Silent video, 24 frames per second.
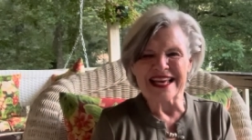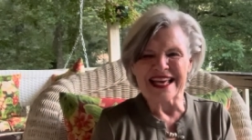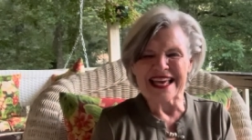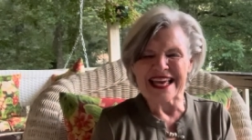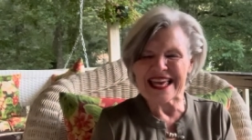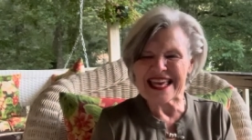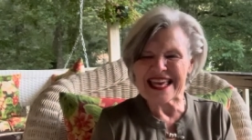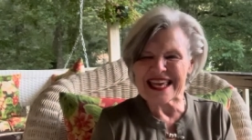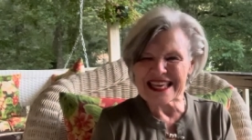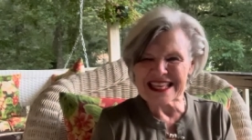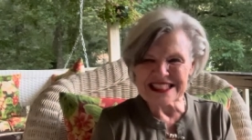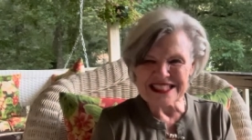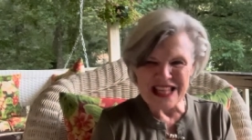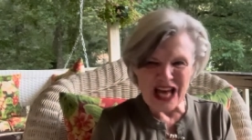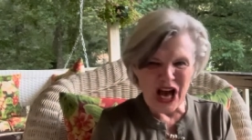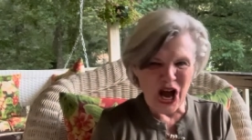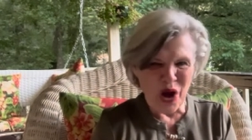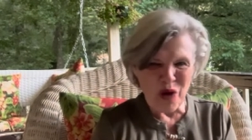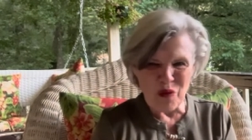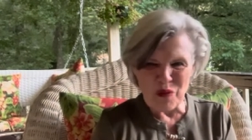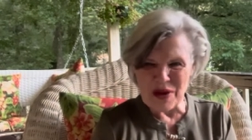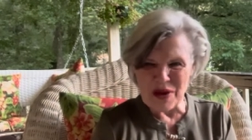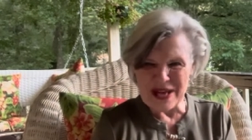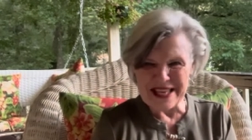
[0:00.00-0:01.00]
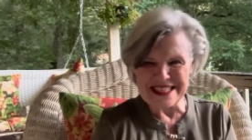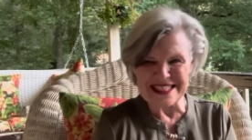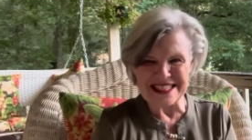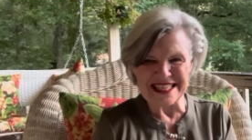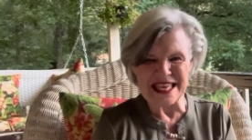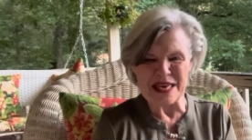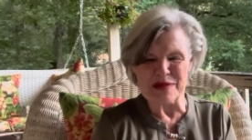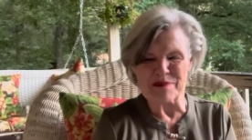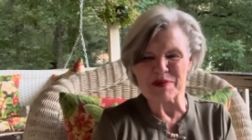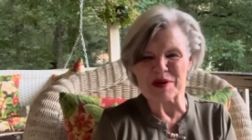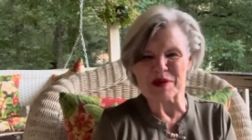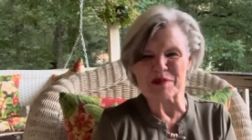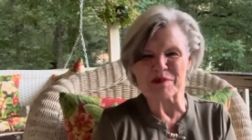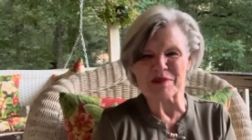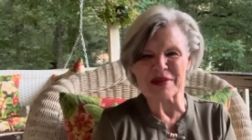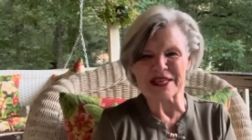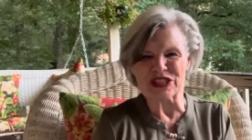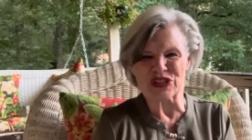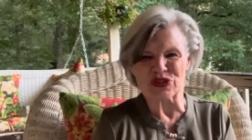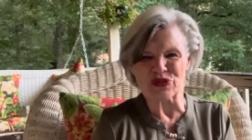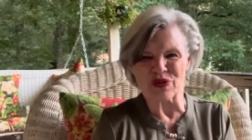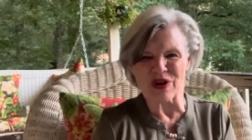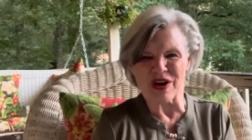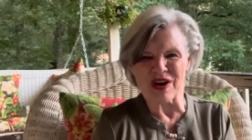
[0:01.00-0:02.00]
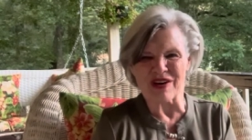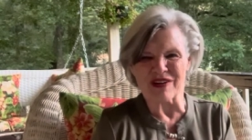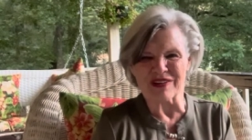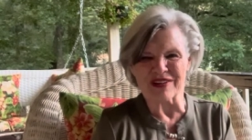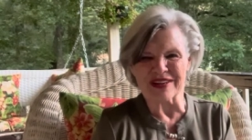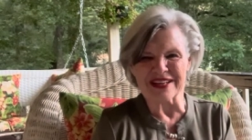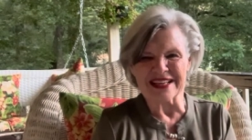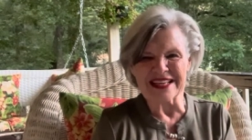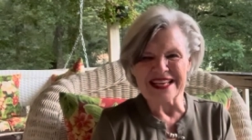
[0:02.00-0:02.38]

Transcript: He is always keeping me strong.